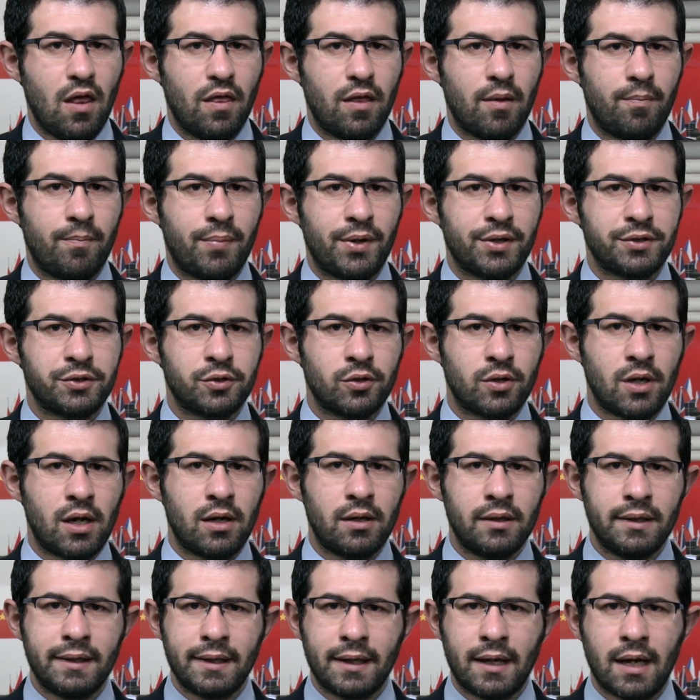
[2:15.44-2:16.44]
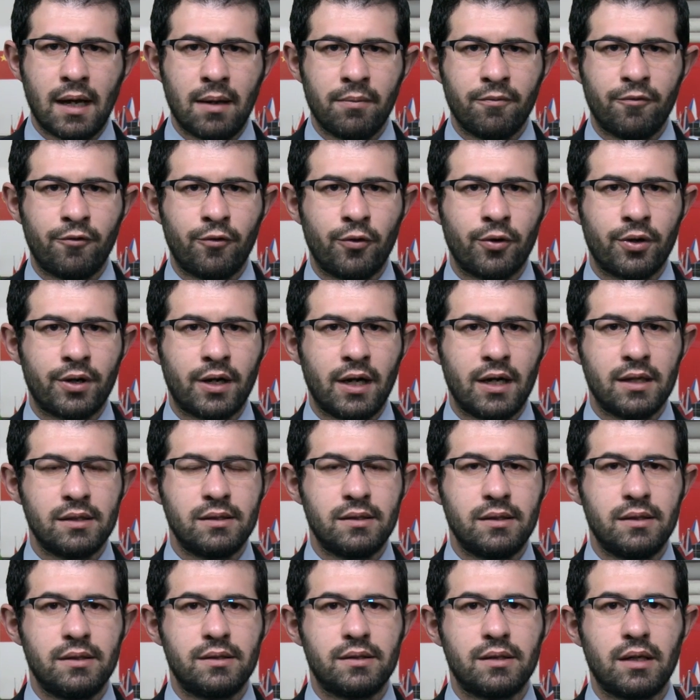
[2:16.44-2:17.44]
The personal income
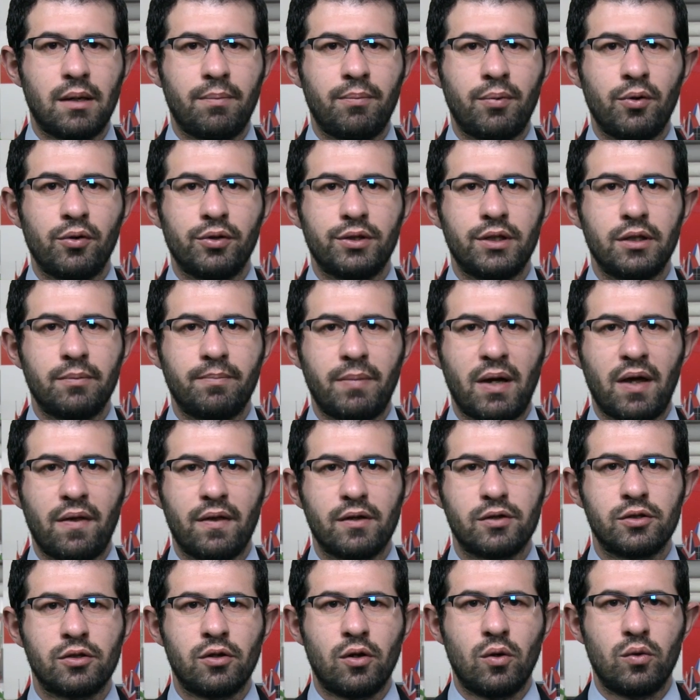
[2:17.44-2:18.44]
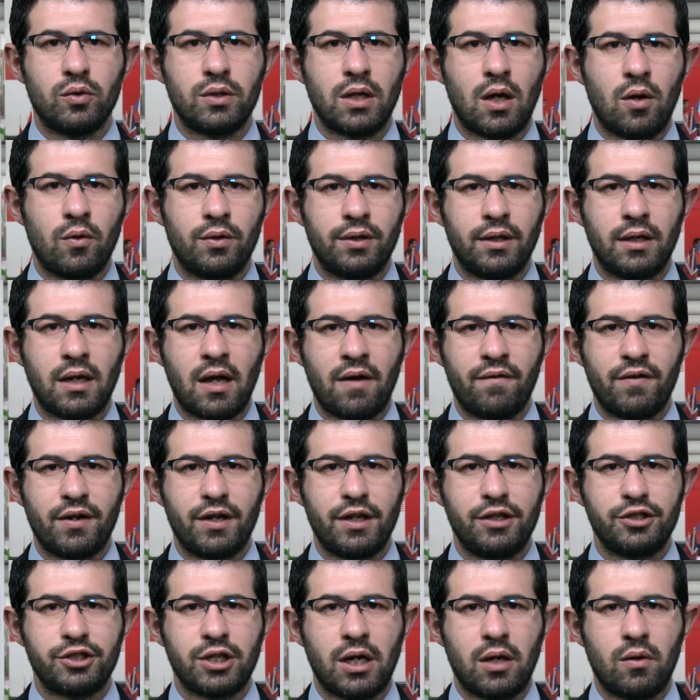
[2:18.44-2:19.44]
forecast is supported by the slowdown in
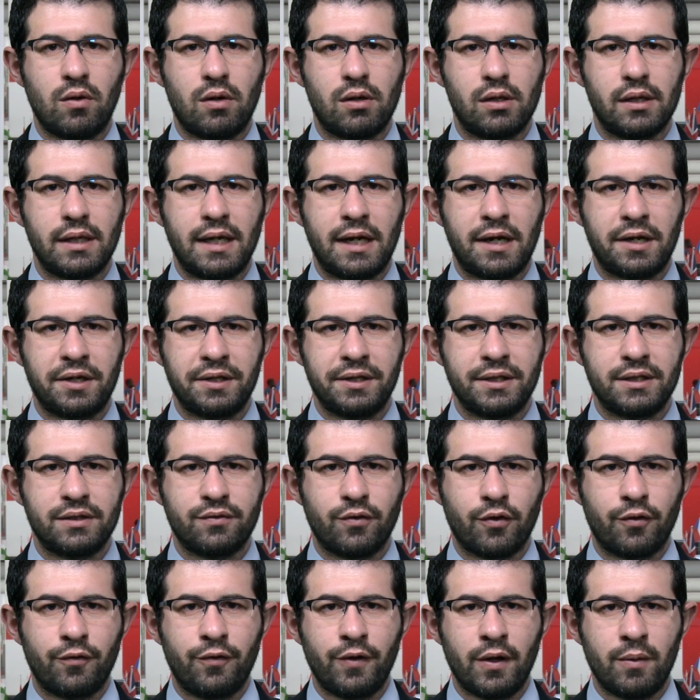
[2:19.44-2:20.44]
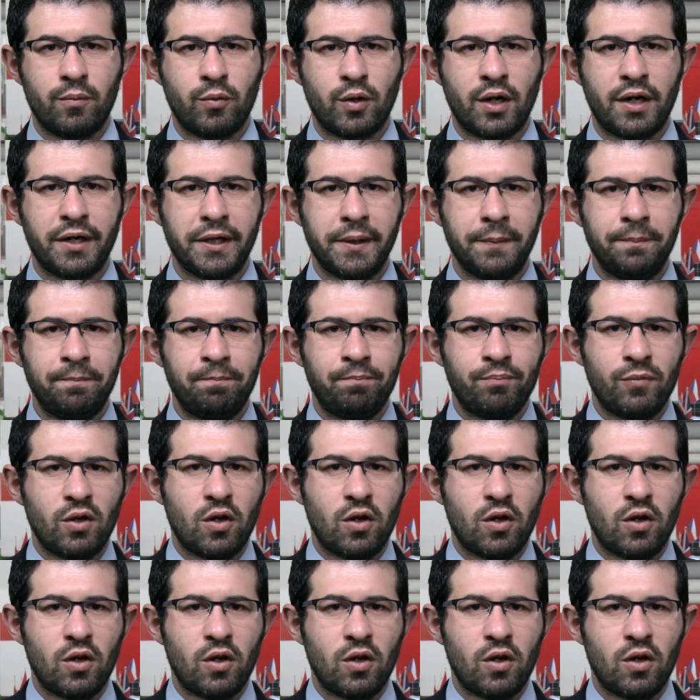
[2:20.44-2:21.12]
average hourly earnings for February,